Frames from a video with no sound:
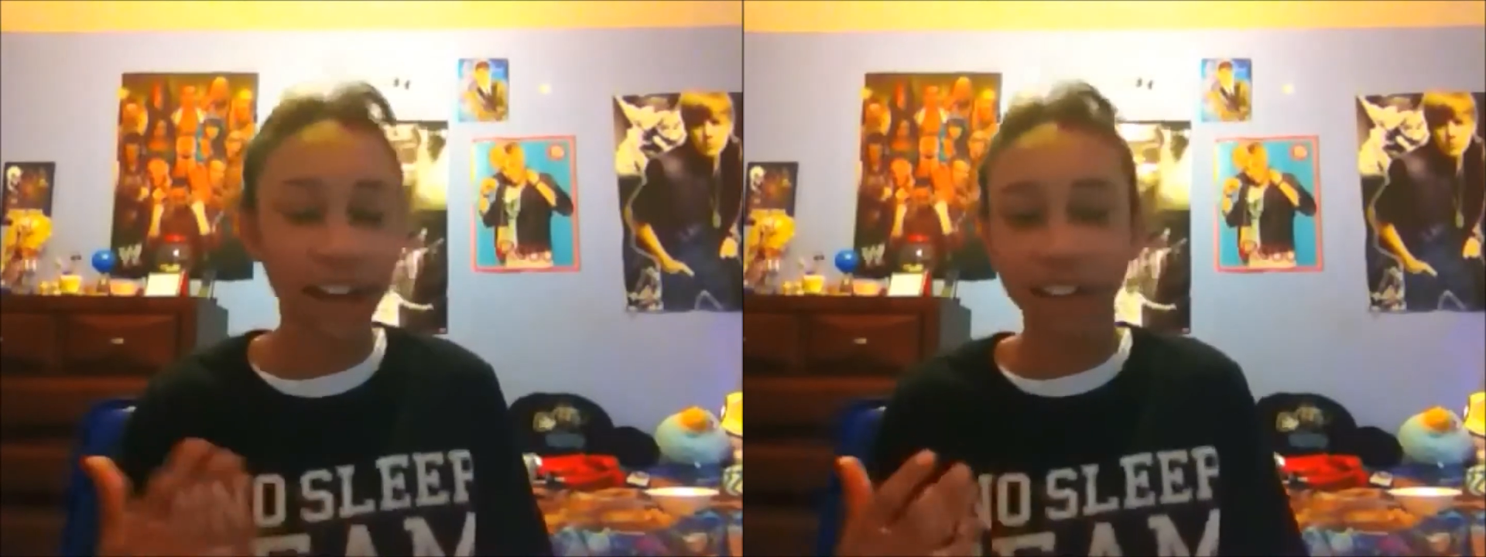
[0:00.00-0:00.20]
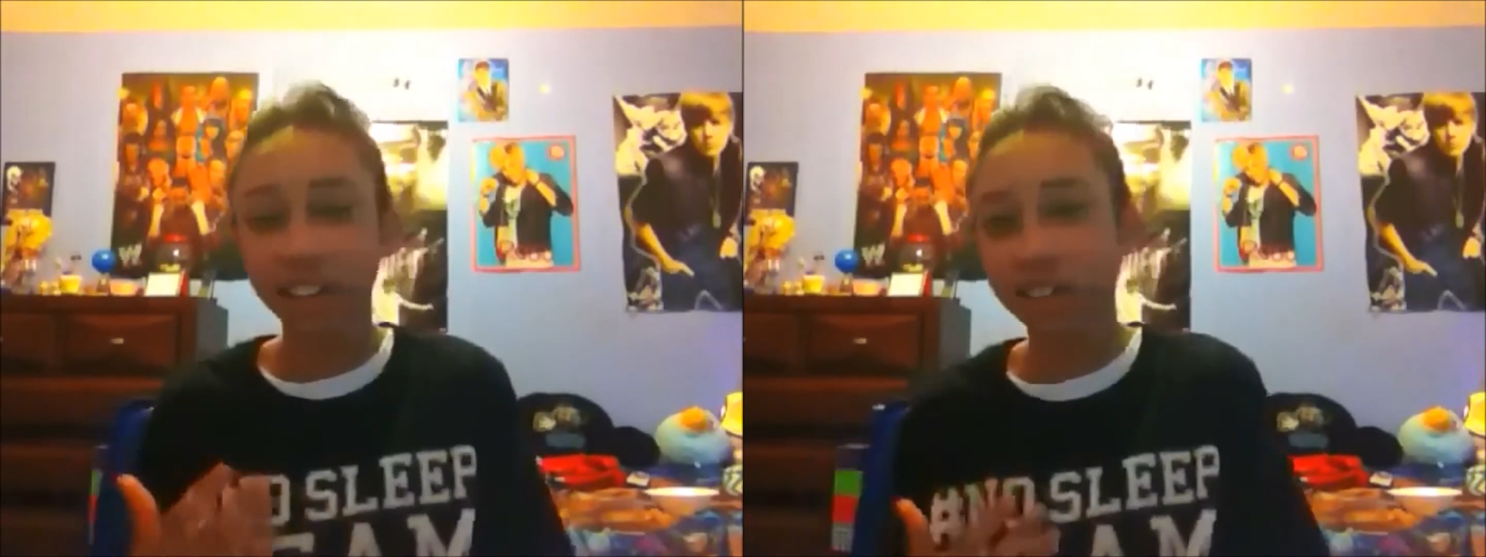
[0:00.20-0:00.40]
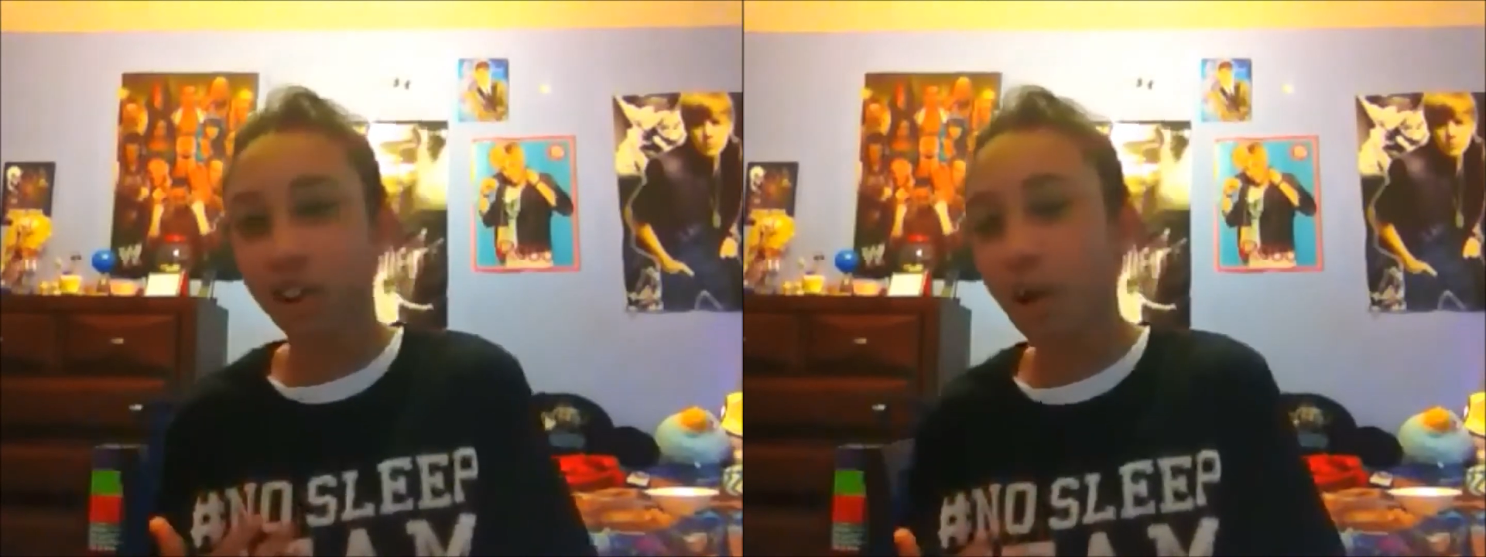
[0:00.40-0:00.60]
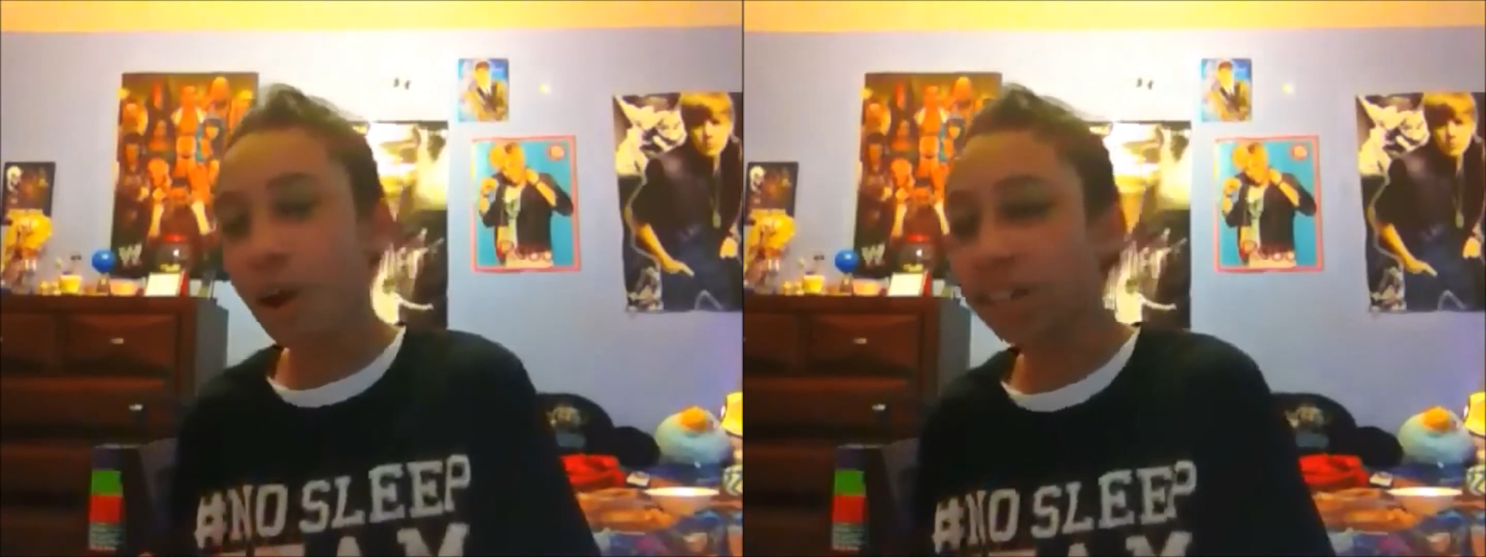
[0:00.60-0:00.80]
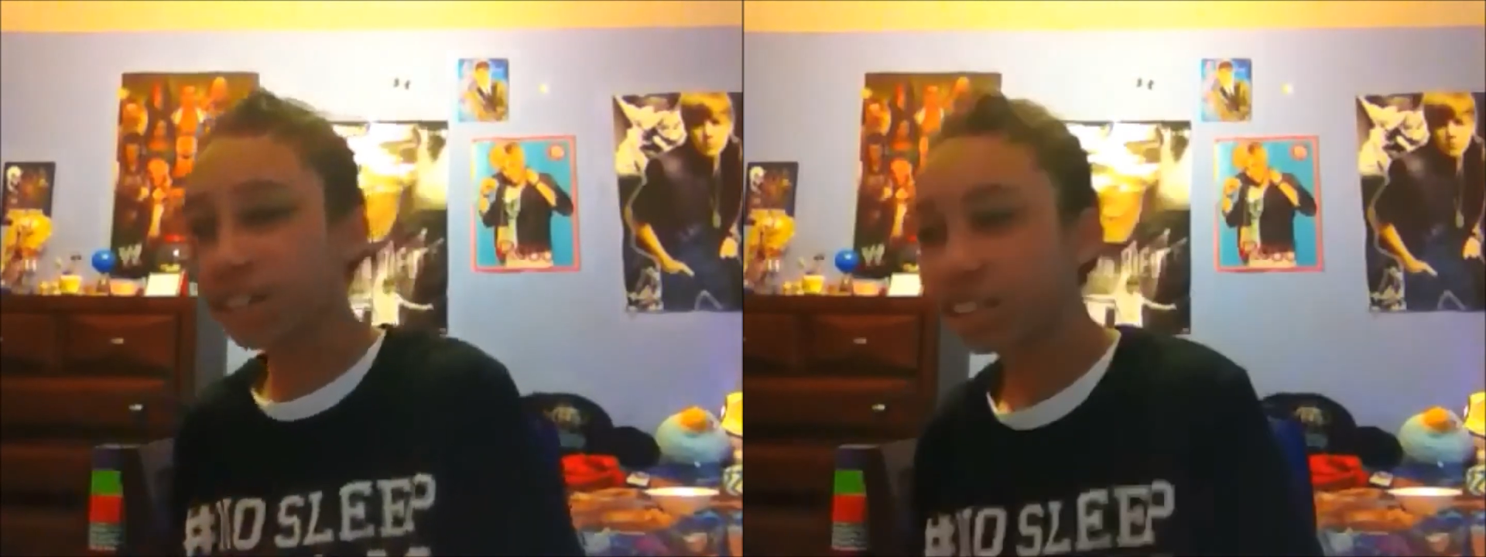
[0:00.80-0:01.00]
I just started
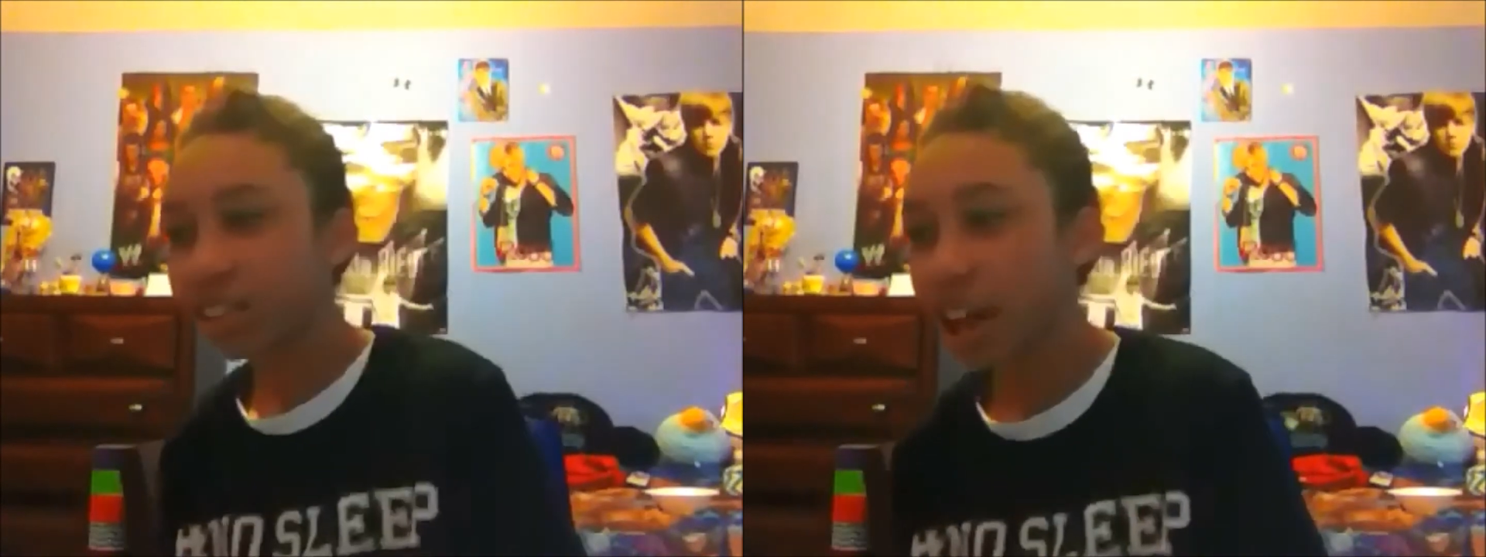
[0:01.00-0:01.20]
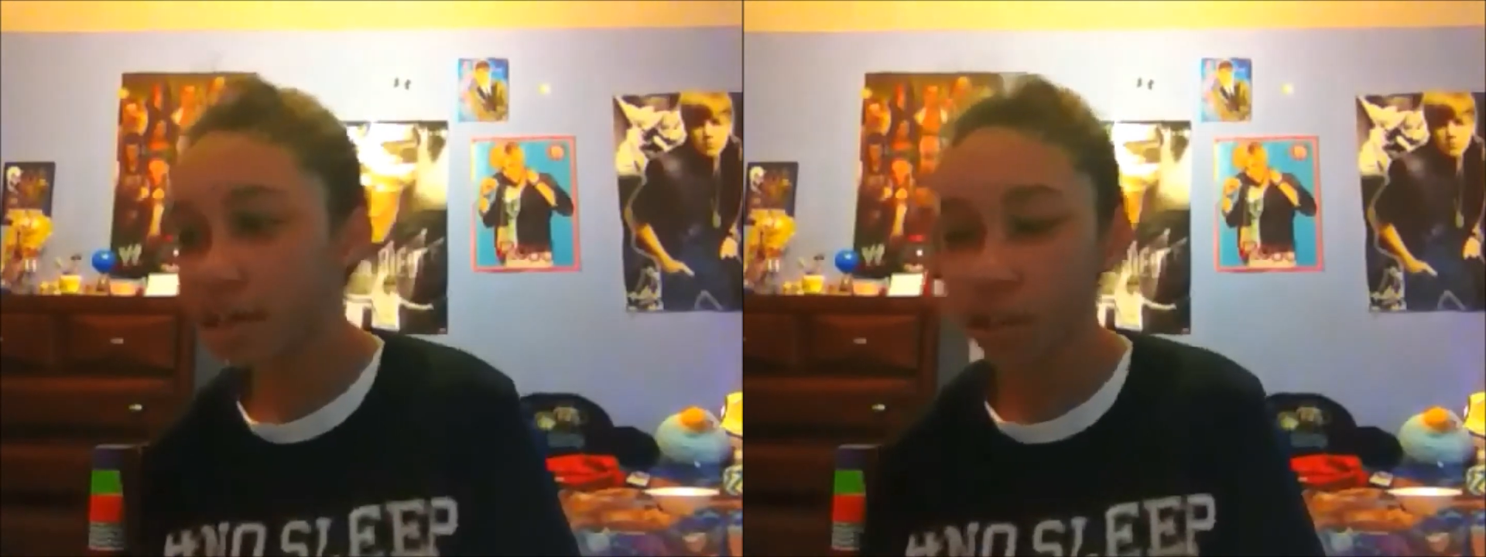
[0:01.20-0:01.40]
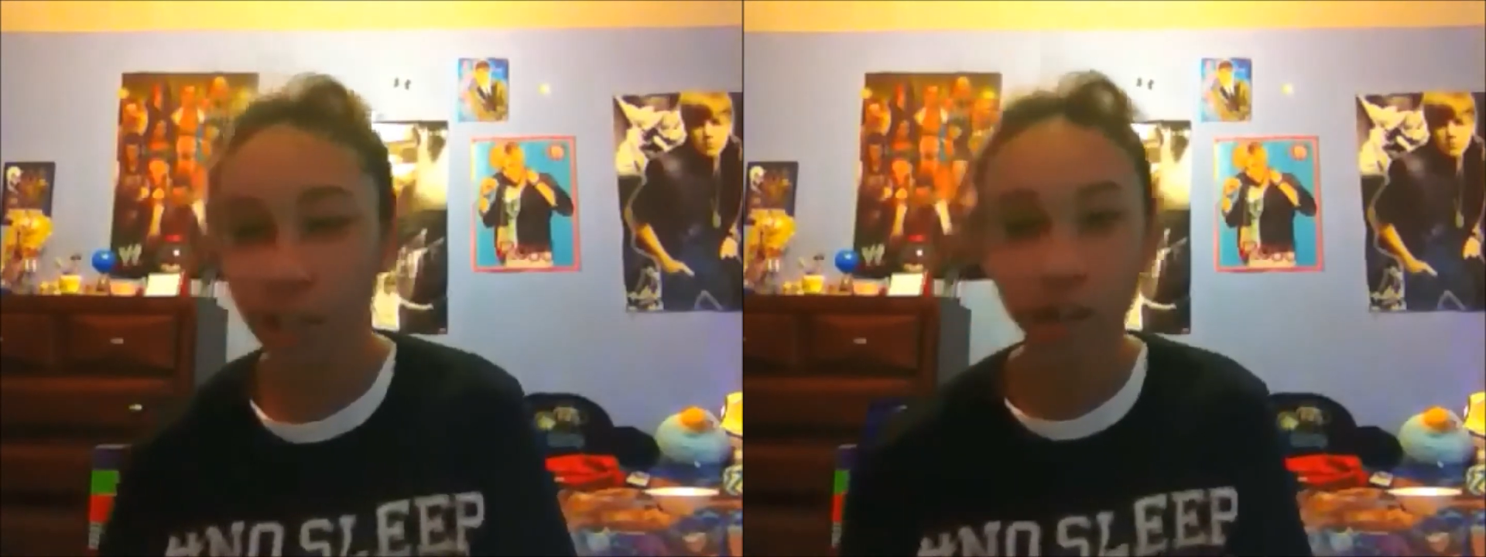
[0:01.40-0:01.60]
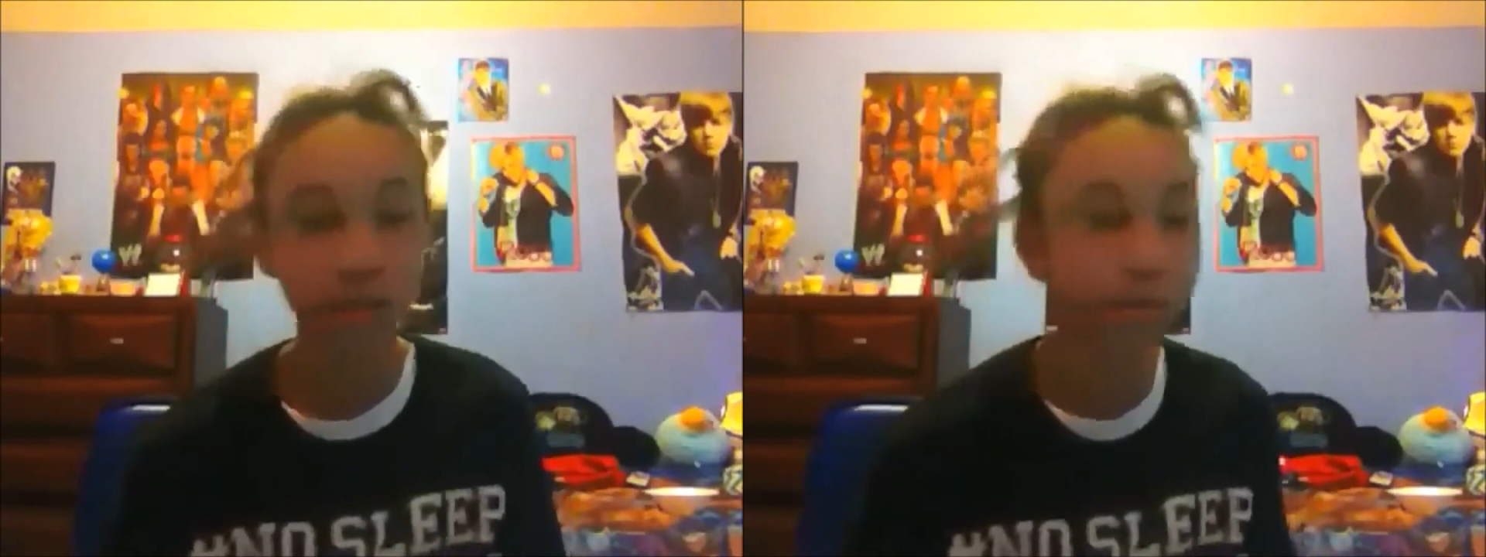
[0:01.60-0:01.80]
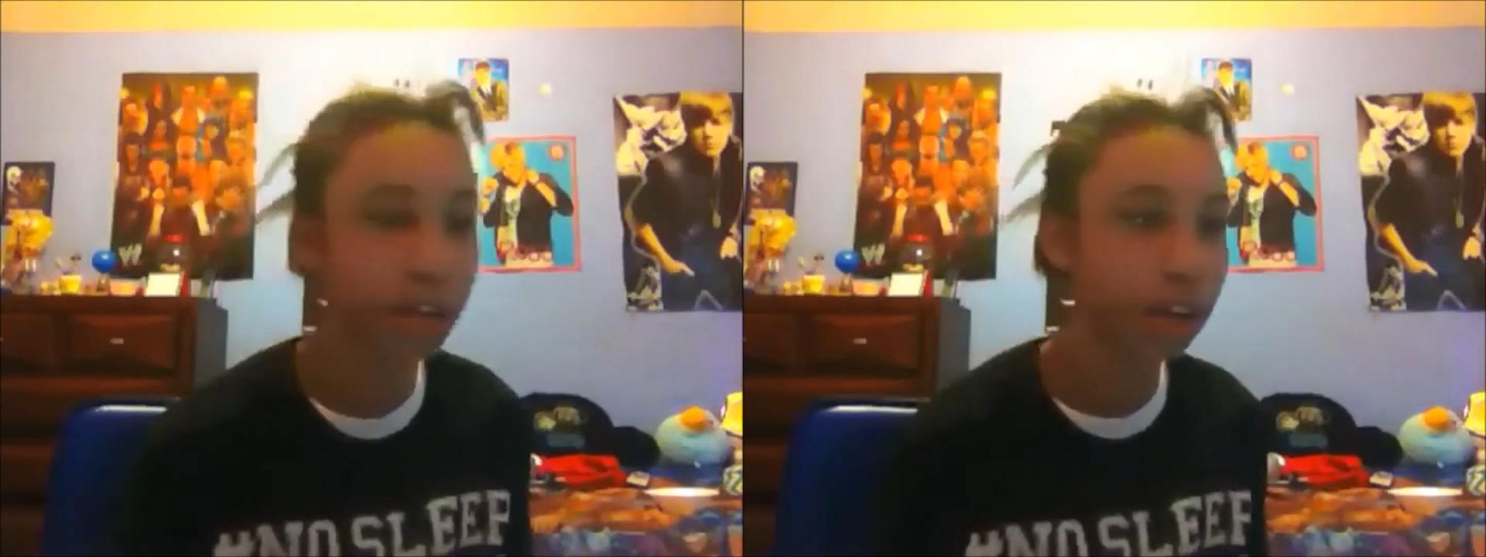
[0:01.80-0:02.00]
watching his tech
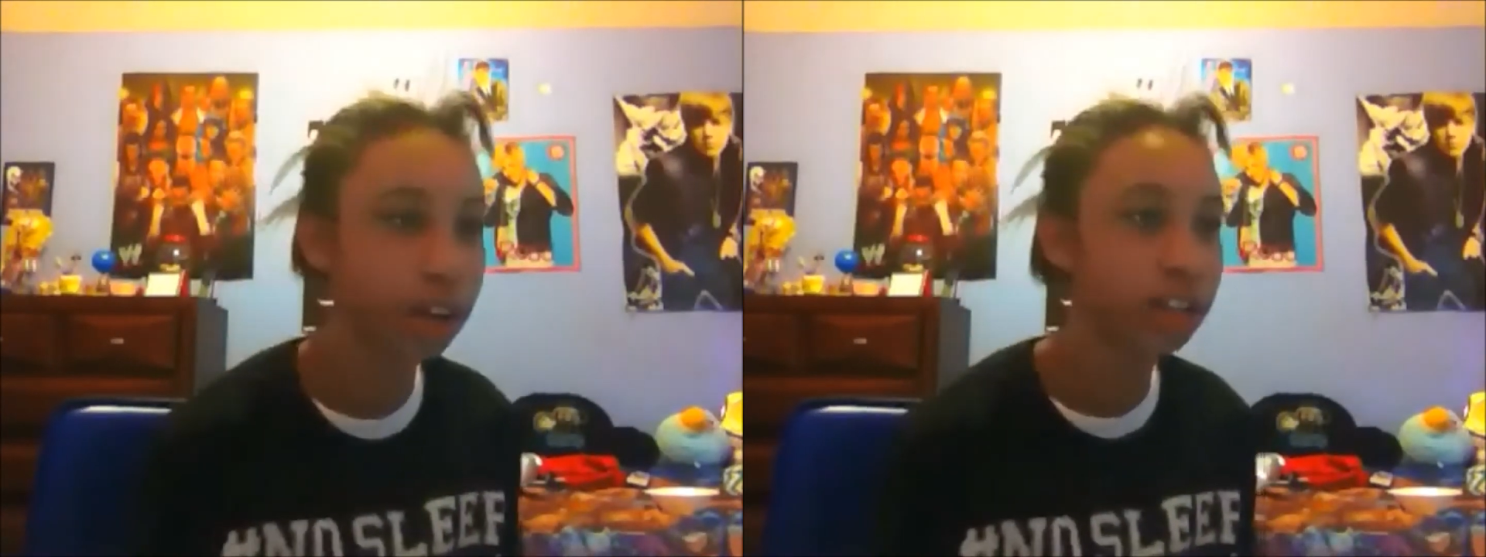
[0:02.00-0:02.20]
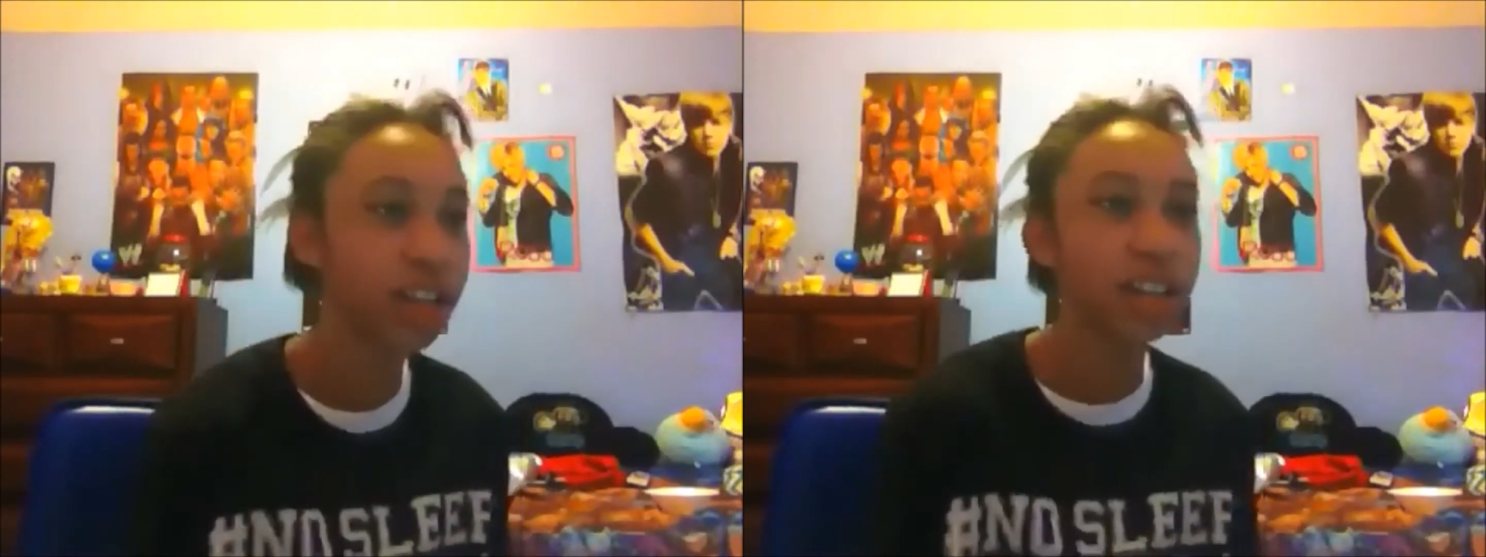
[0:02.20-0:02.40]
videos because